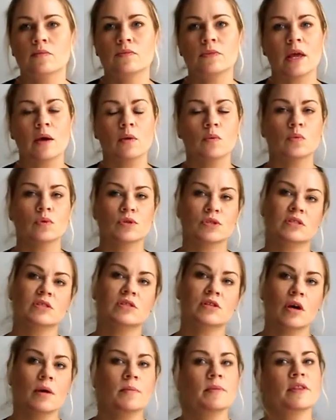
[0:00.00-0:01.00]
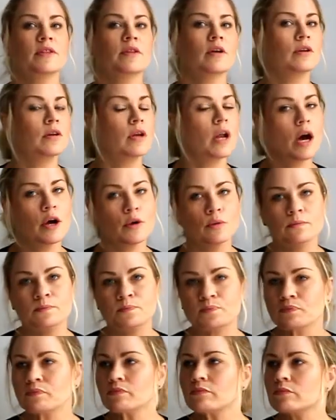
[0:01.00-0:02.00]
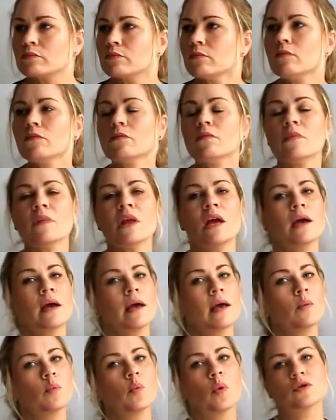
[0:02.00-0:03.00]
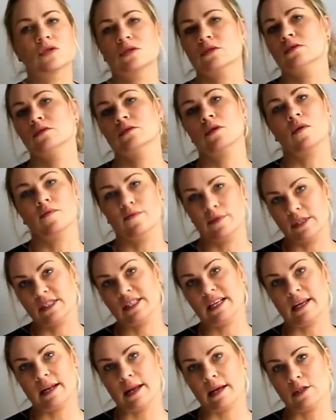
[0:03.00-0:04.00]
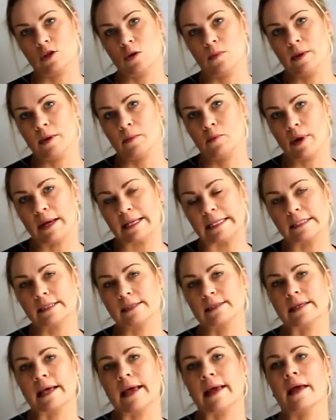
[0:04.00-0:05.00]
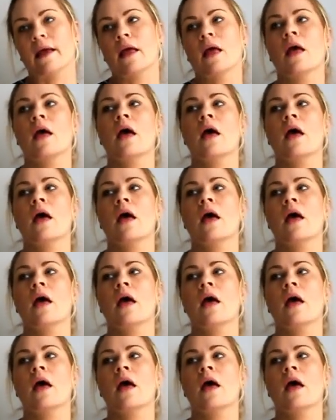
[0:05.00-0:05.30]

It was determined that no, it wasn't obviously an ectopic pregnancy,